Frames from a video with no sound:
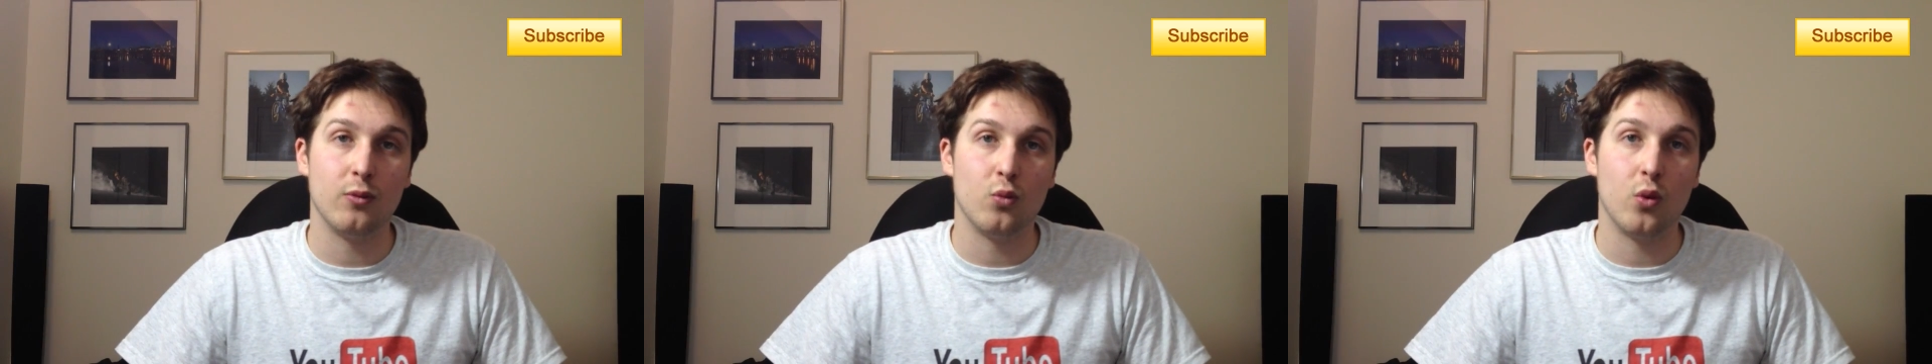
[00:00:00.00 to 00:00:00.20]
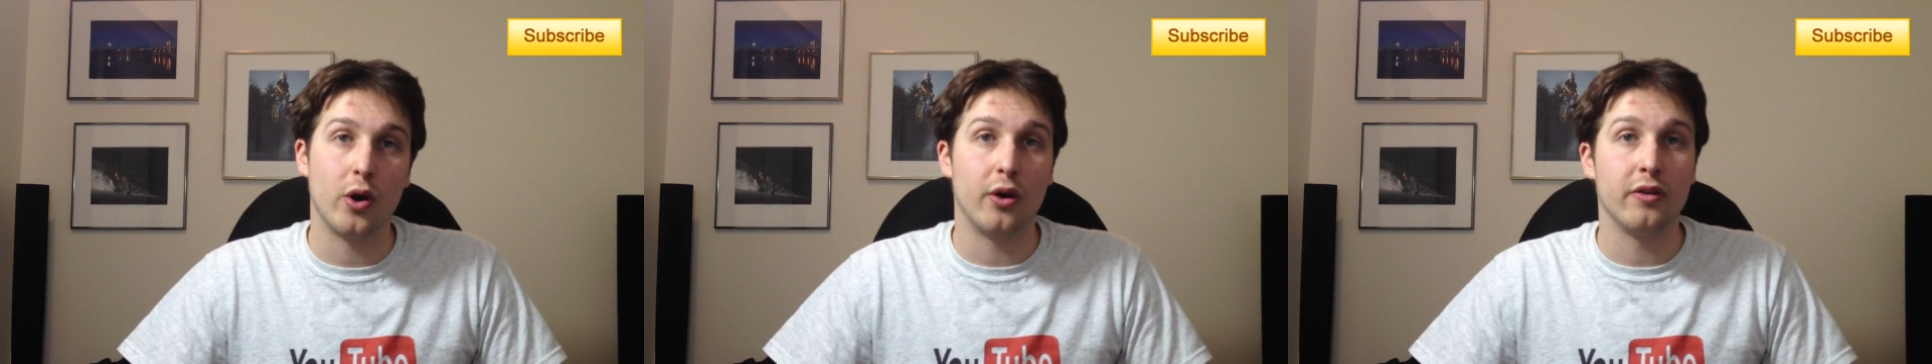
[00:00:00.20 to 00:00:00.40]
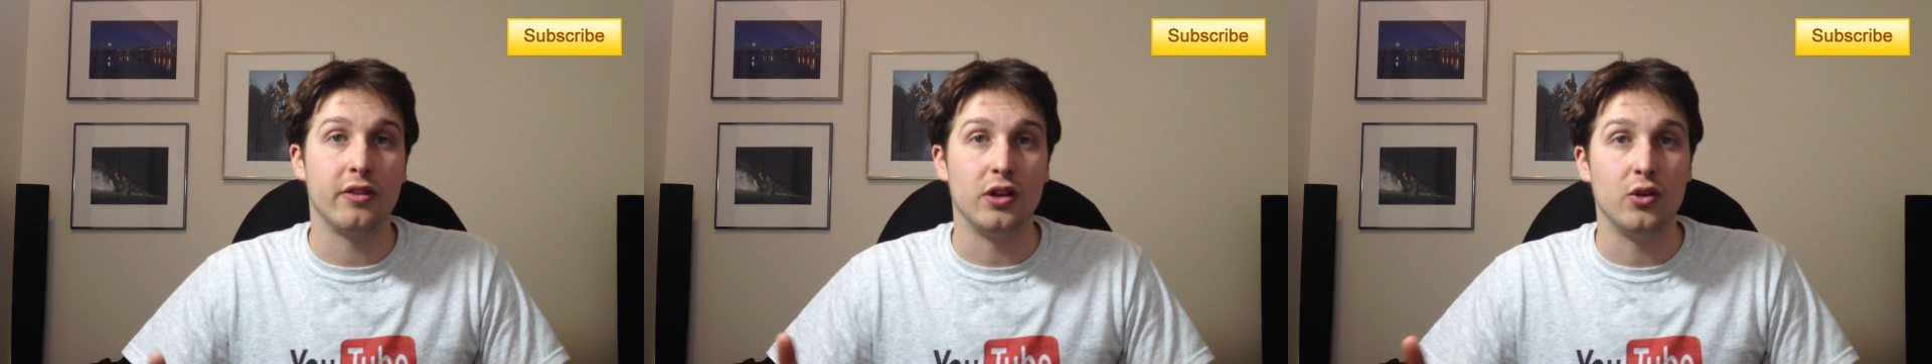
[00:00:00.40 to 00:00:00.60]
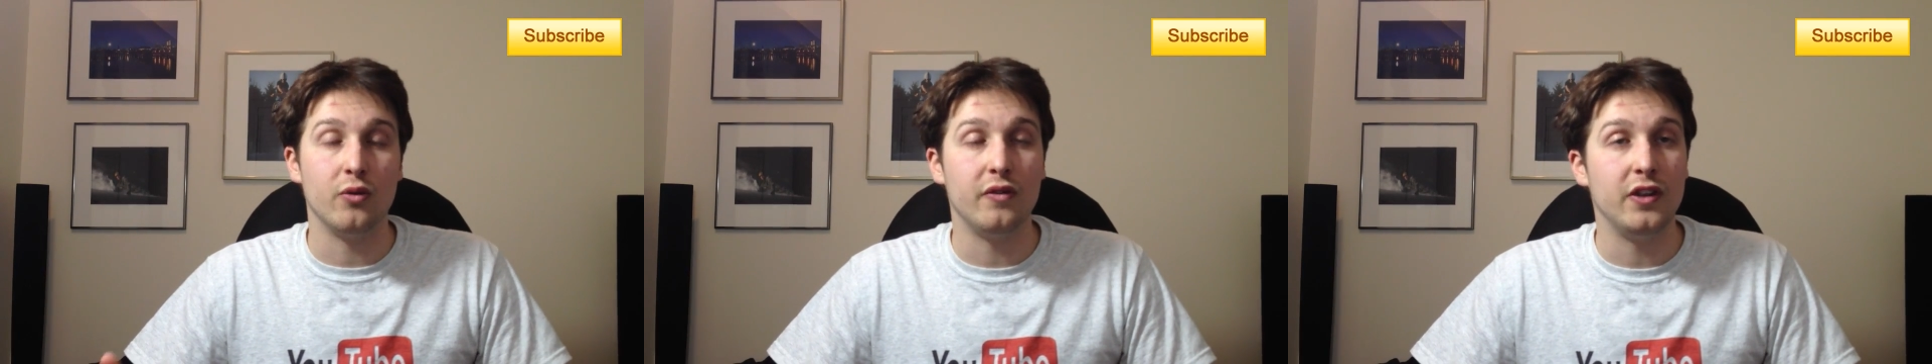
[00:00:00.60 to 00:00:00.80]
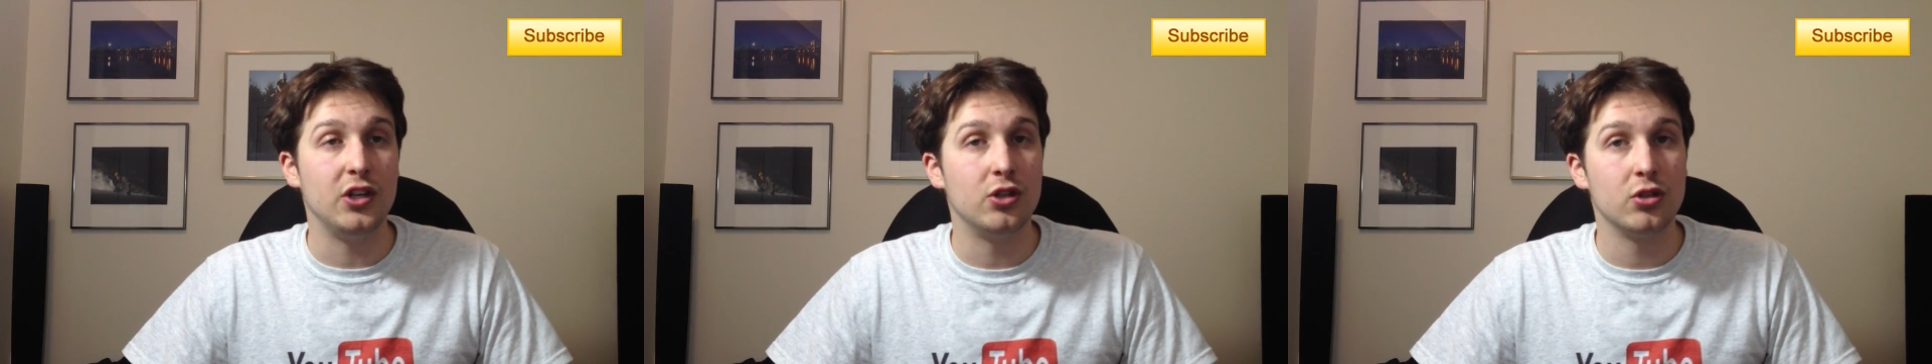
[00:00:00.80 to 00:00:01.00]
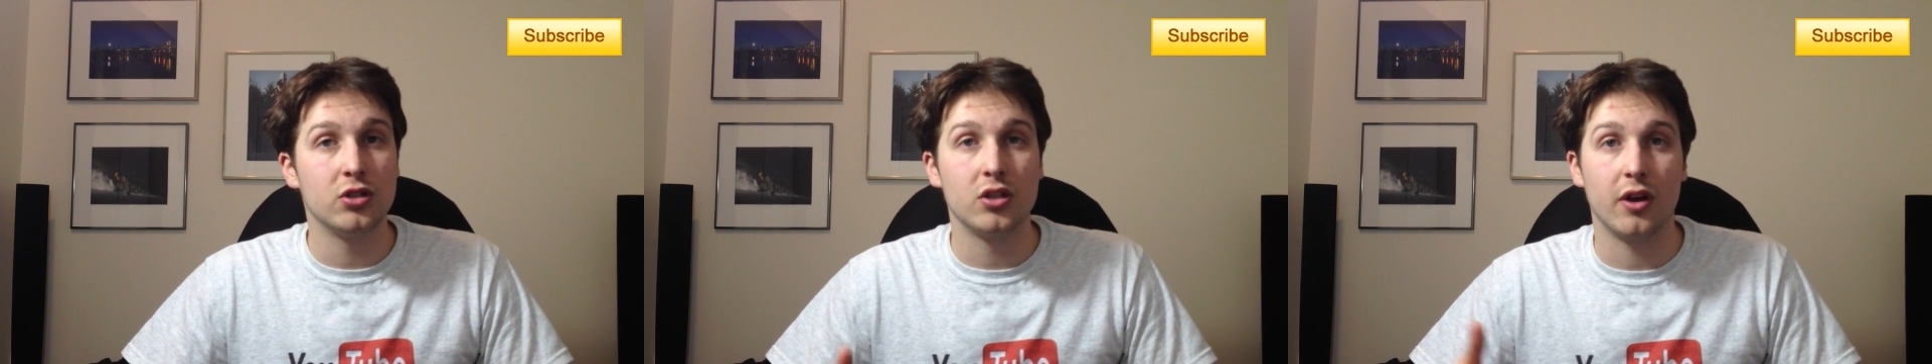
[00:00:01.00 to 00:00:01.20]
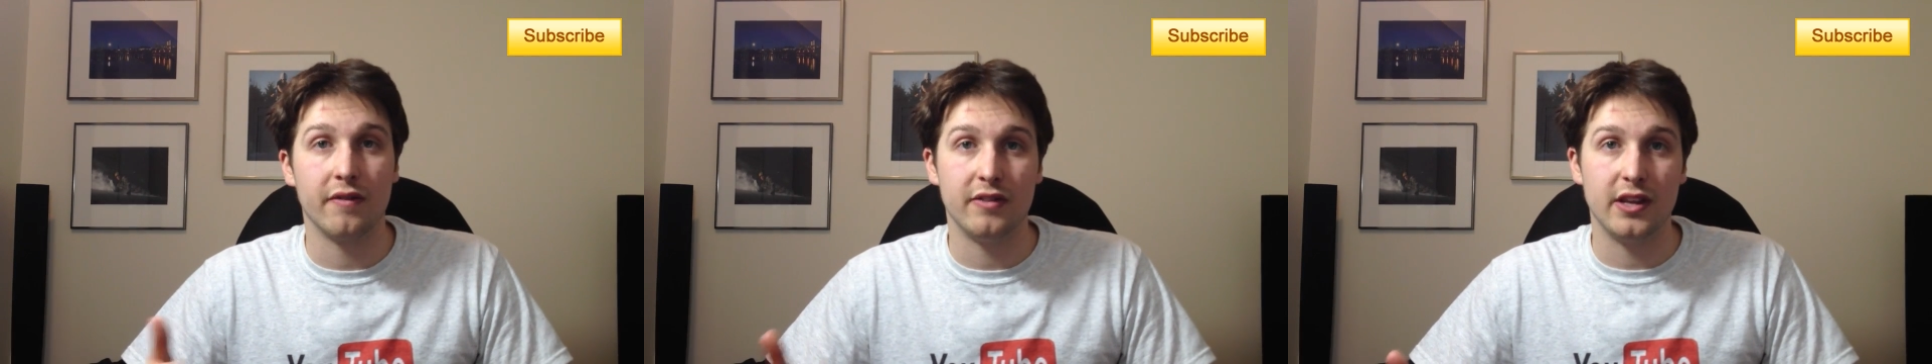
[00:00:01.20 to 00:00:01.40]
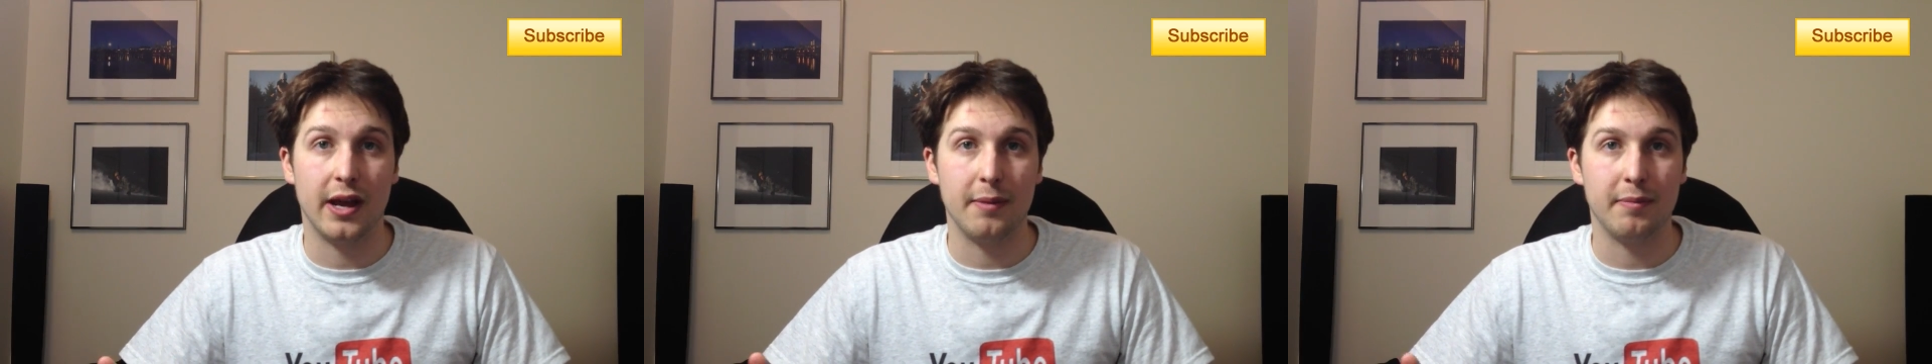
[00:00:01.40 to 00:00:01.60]
what are the new features of
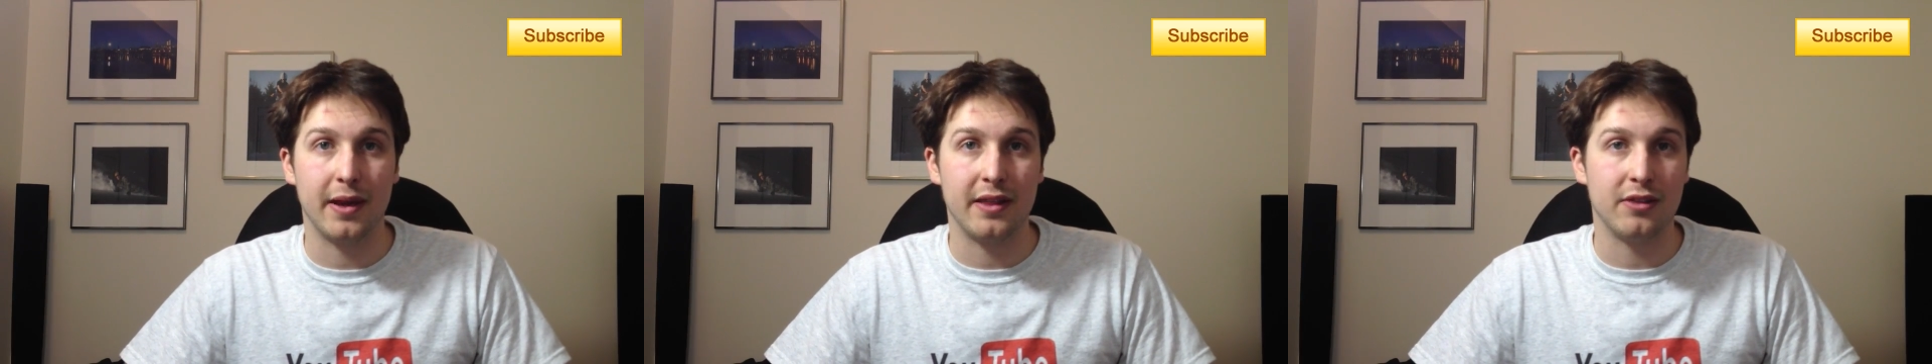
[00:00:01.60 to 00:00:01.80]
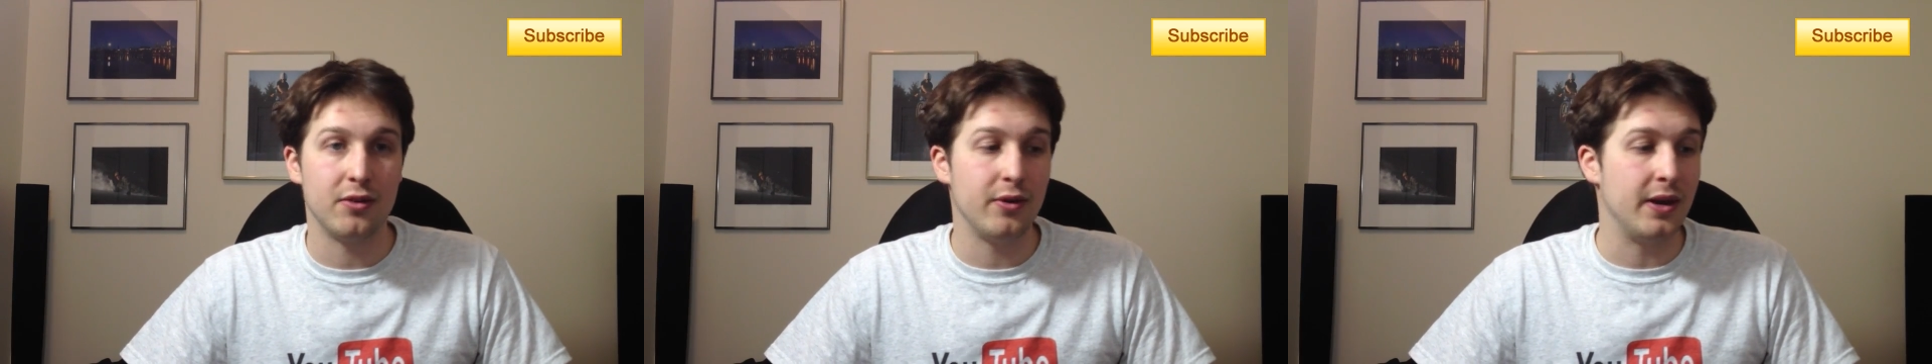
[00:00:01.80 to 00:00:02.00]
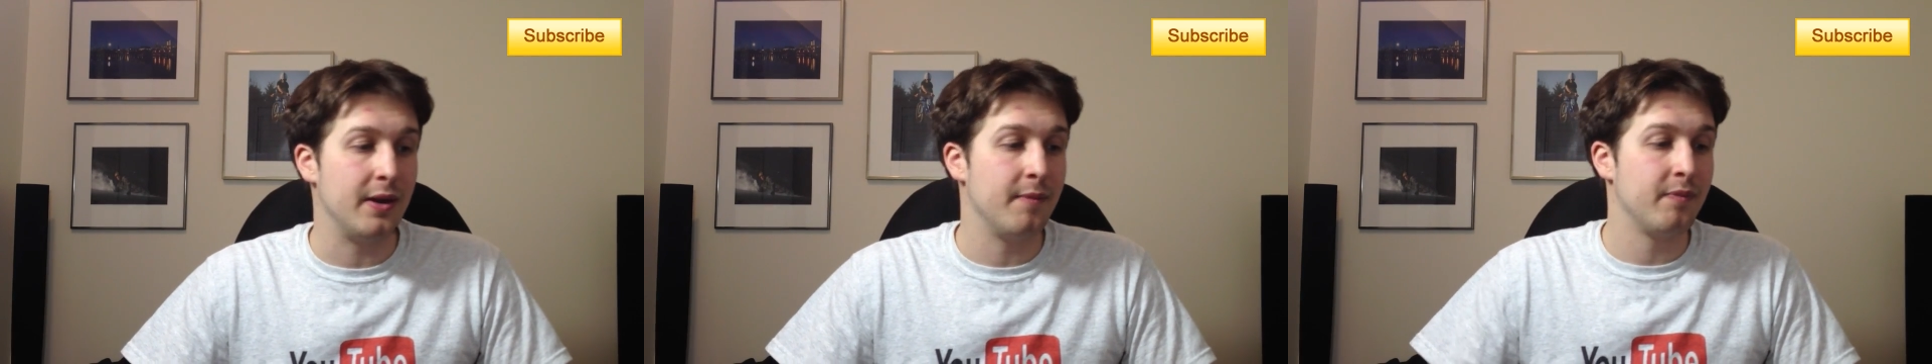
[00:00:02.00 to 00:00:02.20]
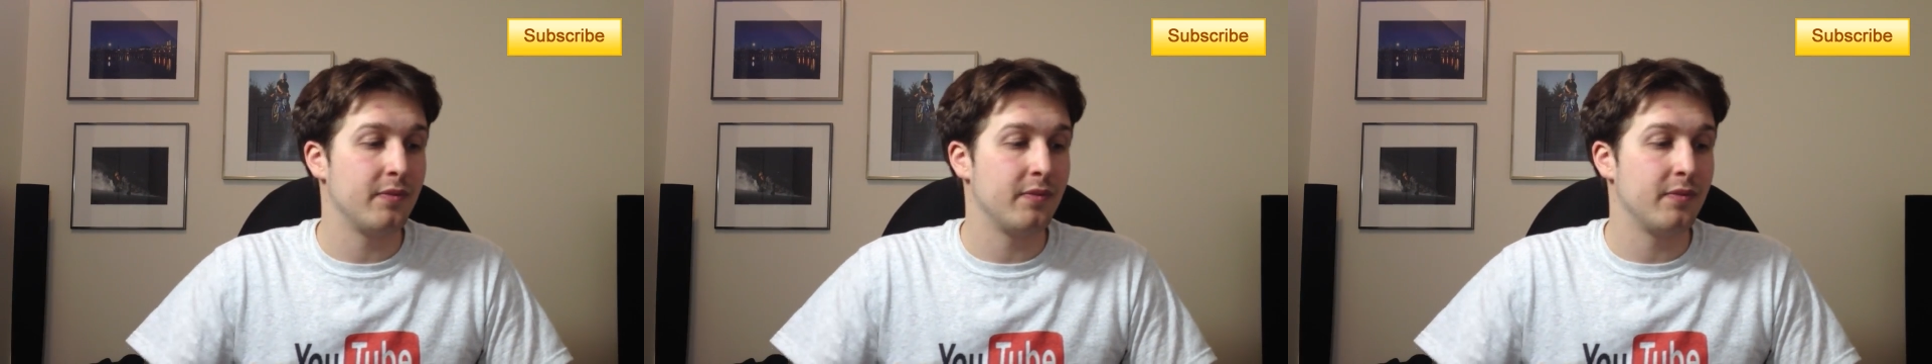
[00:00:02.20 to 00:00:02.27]
the iPad 3